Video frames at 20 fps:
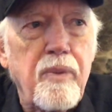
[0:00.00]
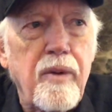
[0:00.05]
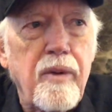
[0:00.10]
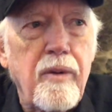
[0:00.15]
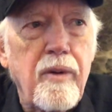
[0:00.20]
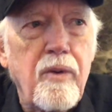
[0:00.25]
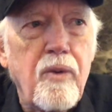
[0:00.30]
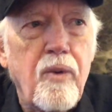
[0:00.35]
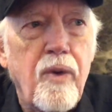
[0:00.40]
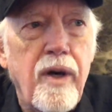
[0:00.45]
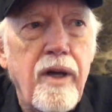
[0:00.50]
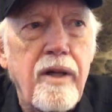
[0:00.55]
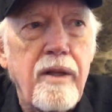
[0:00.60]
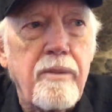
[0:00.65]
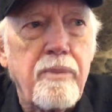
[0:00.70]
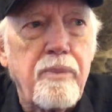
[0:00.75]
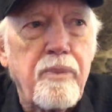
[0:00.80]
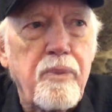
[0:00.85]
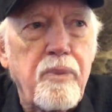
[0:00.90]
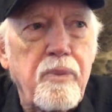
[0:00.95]
one of the
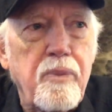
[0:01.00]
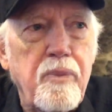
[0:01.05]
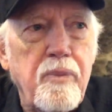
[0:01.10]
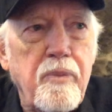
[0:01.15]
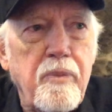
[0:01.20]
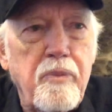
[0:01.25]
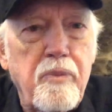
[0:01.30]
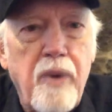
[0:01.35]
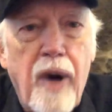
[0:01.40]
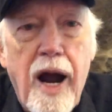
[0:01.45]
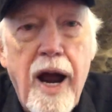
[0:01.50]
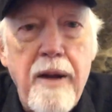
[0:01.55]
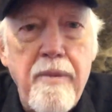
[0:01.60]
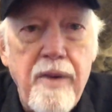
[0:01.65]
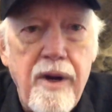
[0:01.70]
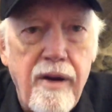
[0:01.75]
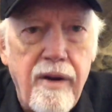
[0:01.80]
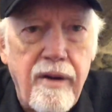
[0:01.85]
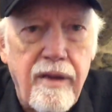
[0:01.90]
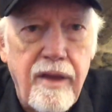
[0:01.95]

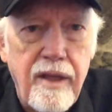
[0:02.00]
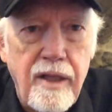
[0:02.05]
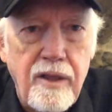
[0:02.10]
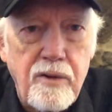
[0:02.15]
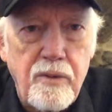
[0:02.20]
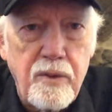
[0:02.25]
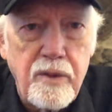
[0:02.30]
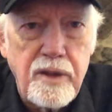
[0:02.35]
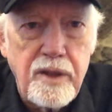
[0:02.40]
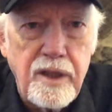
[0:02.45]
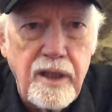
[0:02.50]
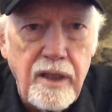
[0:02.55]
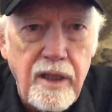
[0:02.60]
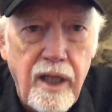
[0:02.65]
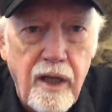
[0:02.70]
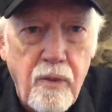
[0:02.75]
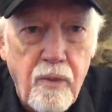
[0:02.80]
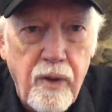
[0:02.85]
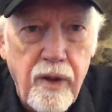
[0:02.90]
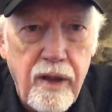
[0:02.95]
primary things was
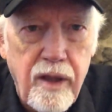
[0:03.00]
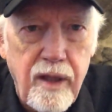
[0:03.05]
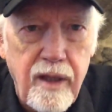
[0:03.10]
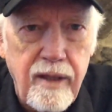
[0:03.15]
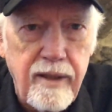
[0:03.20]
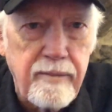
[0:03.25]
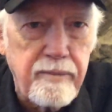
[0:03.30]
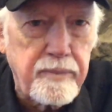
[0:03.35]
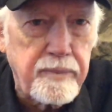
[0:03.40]
dealing with the